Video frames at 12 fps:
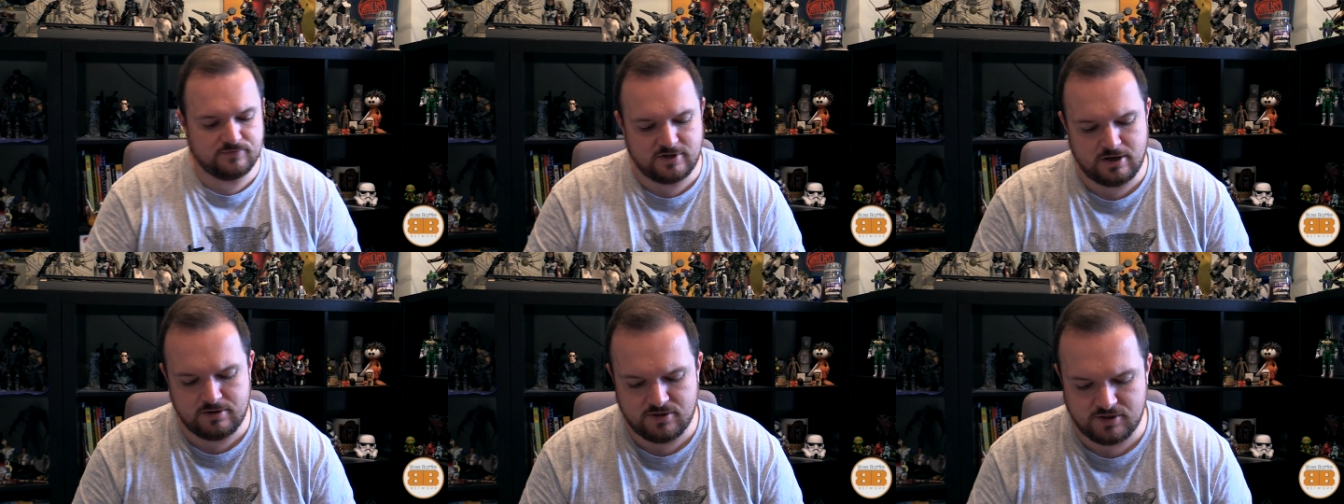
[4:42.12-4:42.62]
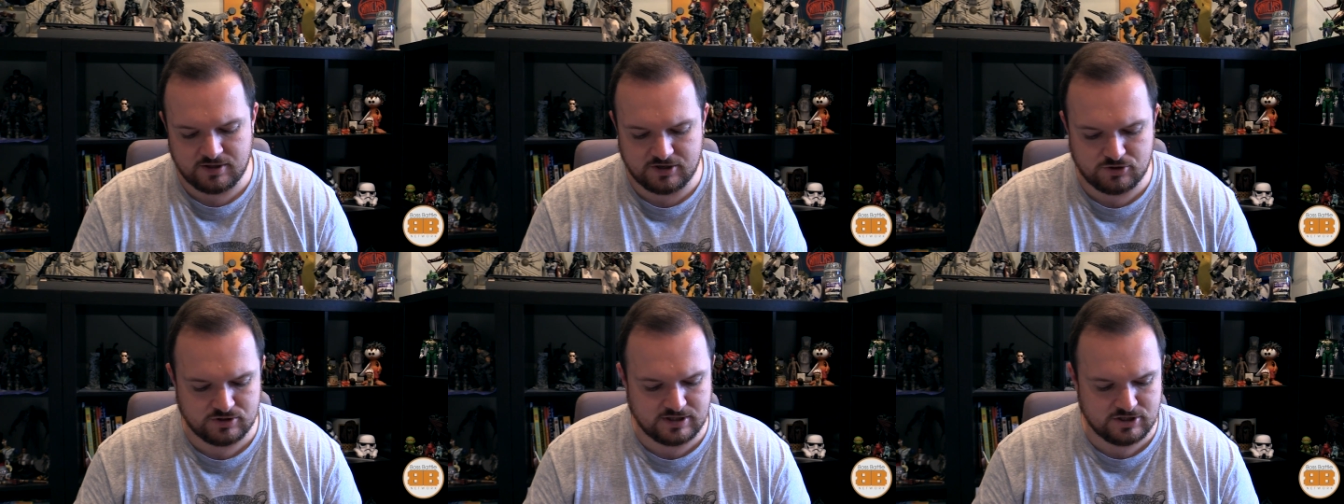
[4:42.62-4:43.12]
the only thing
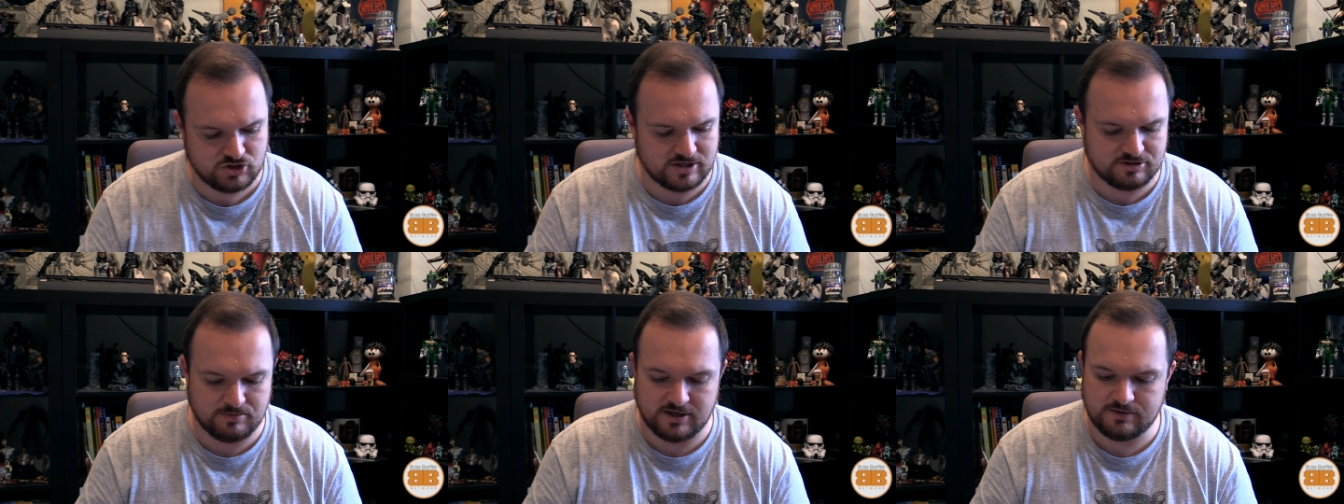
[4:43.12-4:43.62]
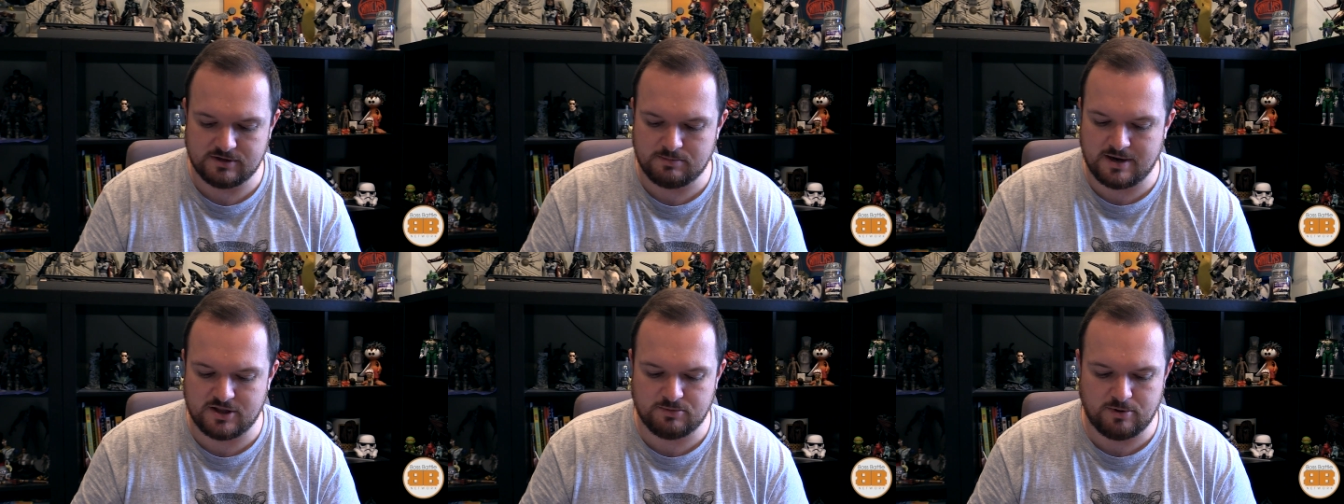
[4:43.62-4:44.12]
that does interest me
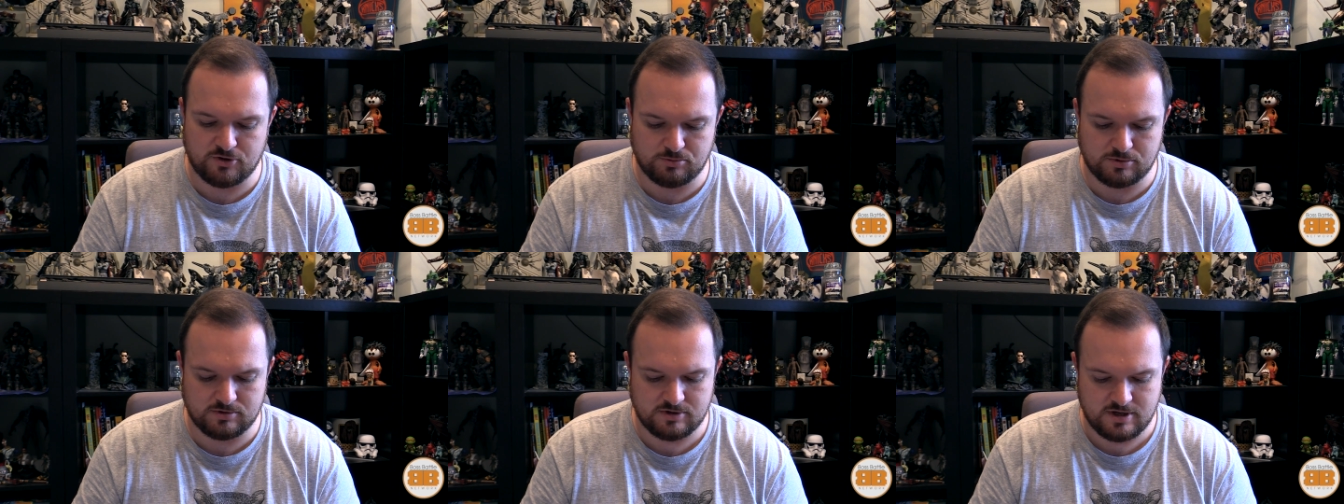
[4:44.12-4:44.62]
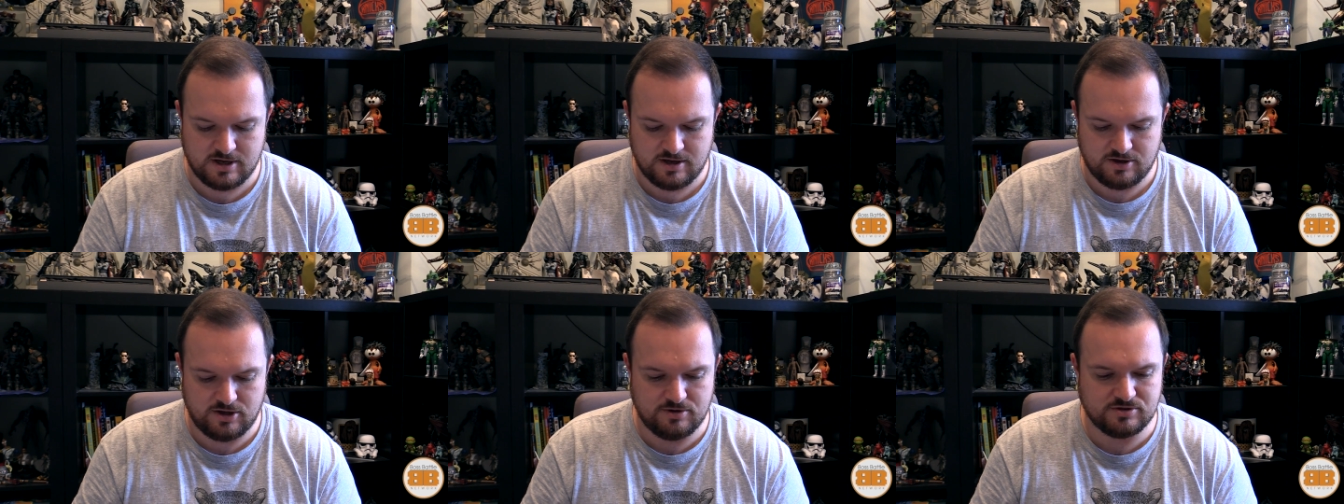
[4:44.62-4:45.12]
about the possible
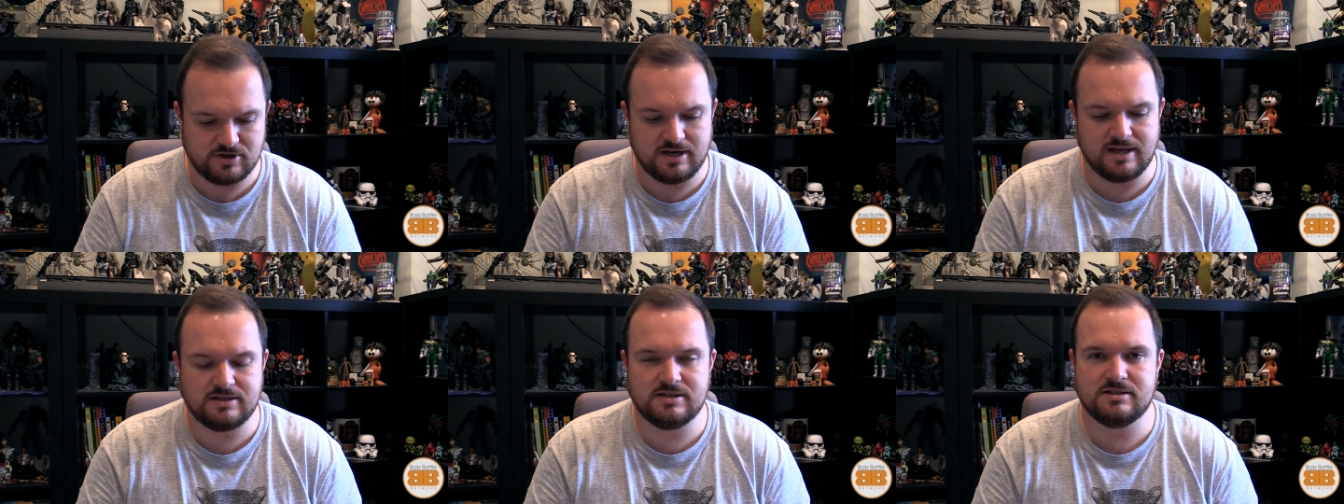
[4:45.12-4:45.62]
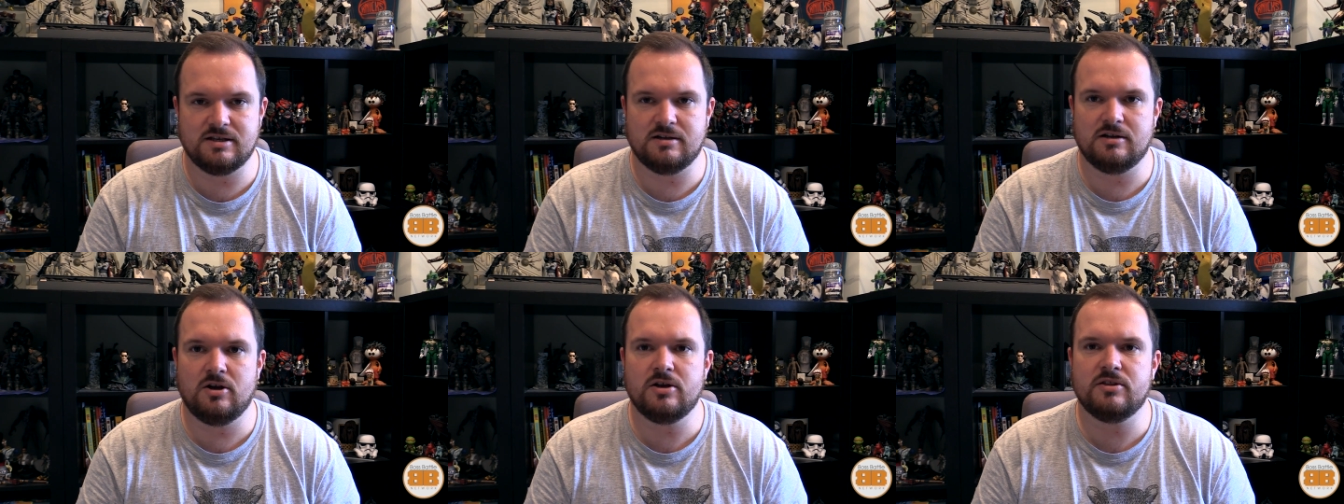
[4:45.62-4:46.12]
use of Kinect is
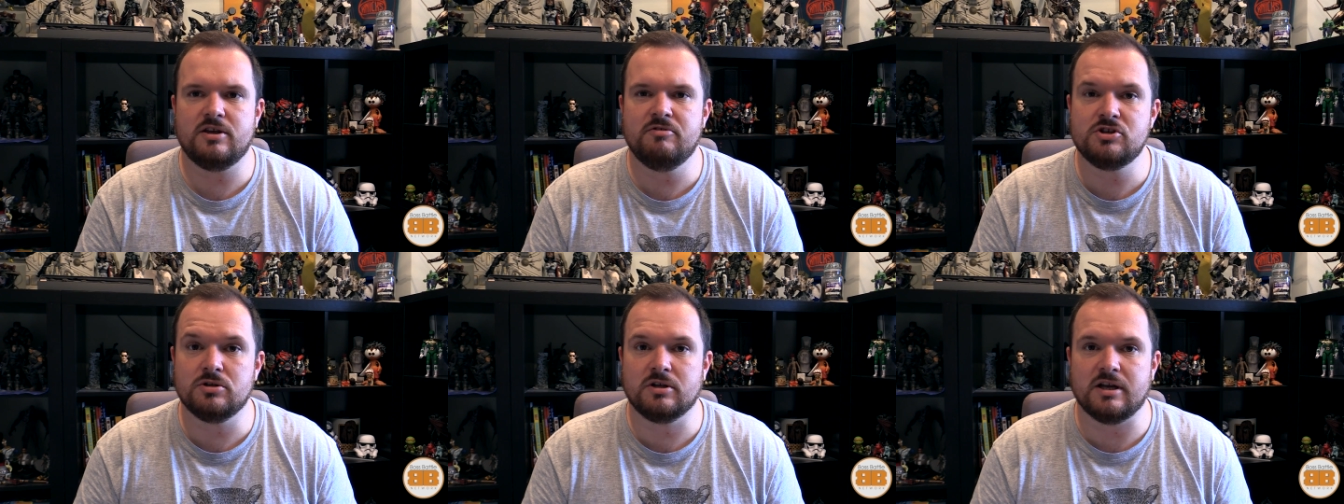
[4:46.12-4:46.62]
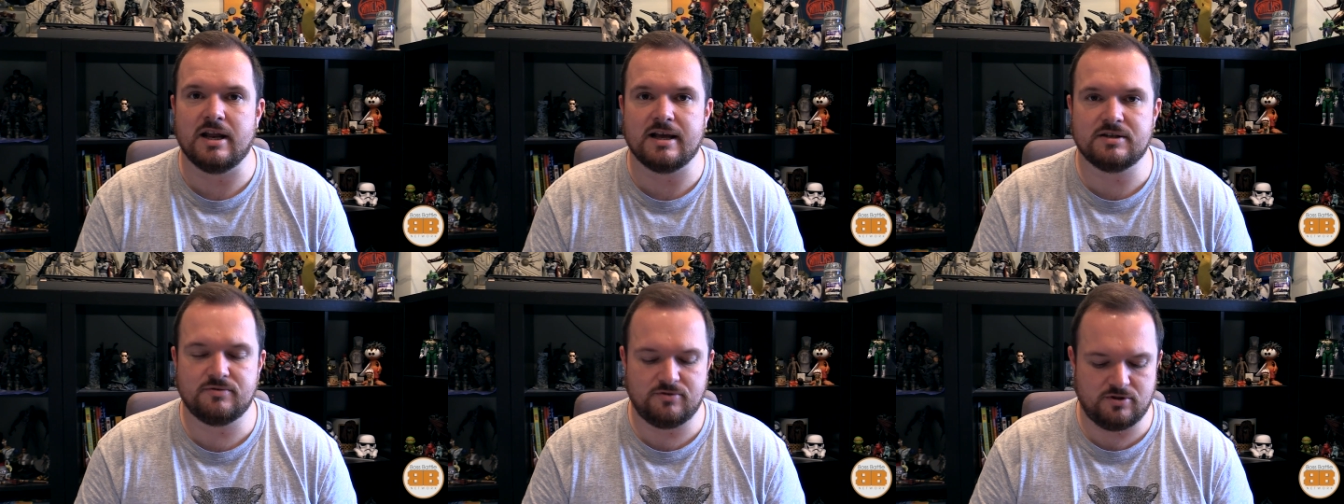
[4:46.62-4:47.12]
that, like the original
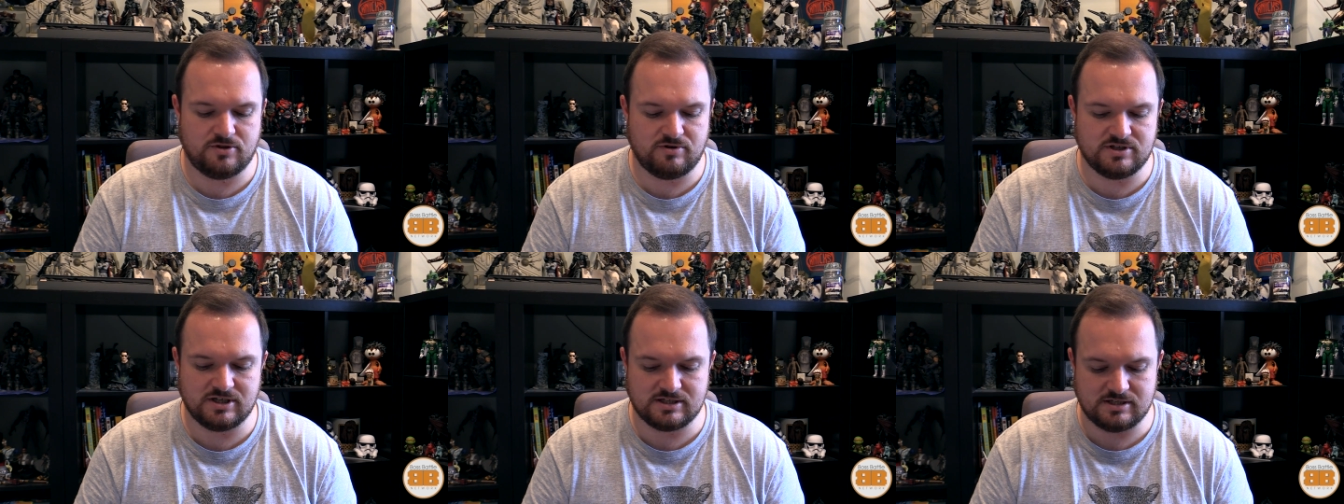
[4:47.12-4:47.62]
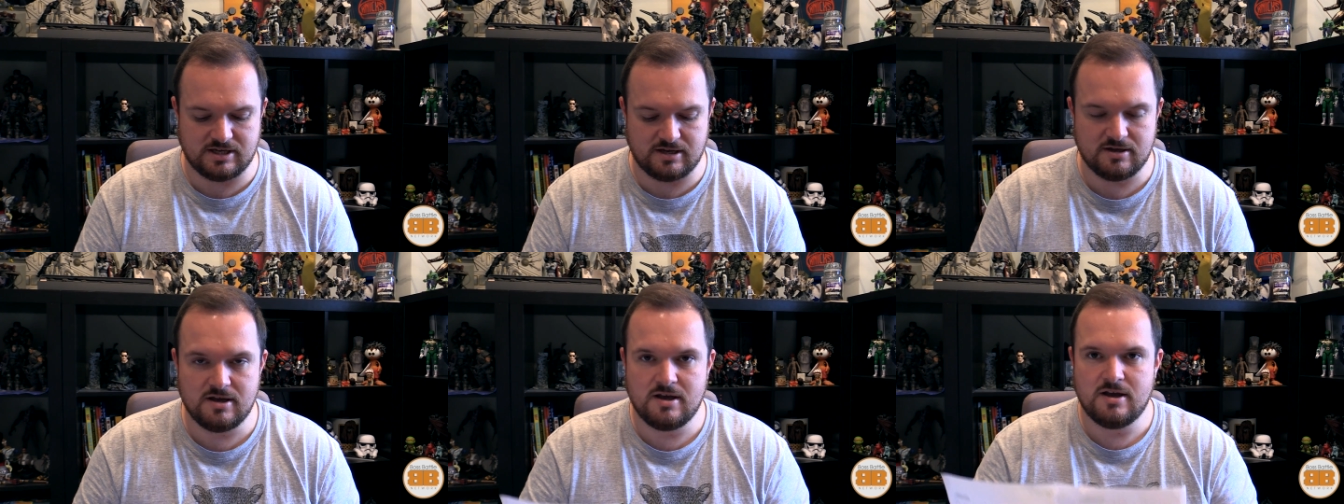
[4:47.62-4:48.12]
Kinect for the
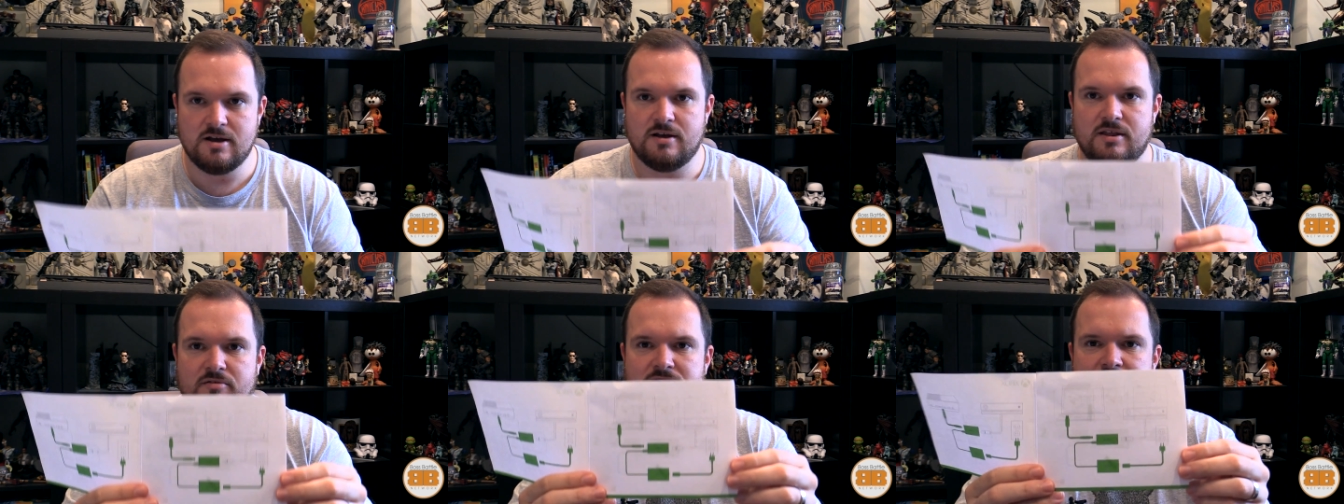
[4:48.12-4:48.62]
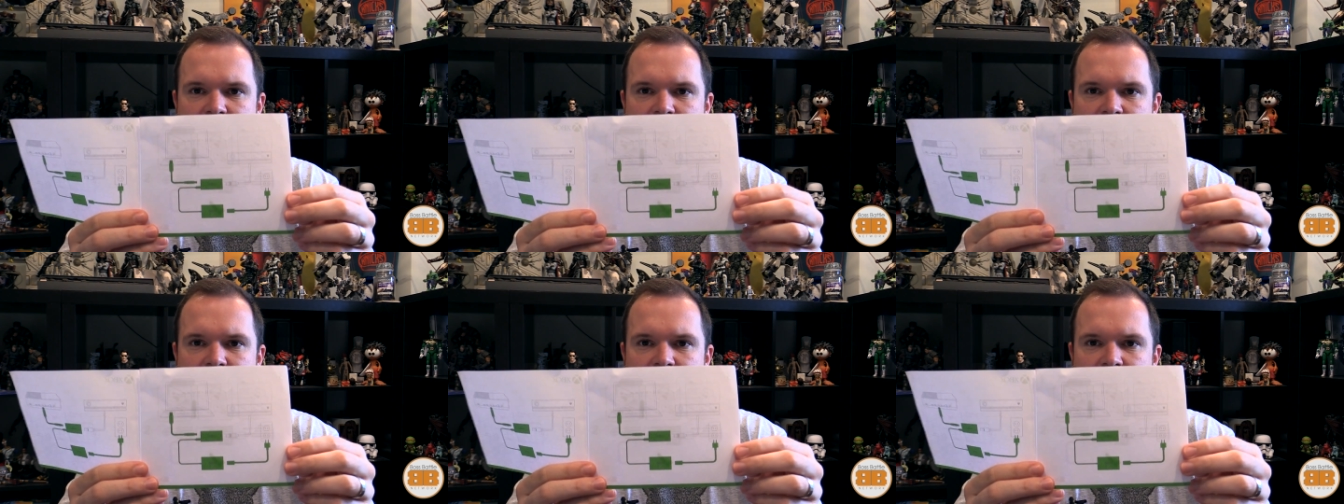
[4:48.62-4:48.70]
360, there is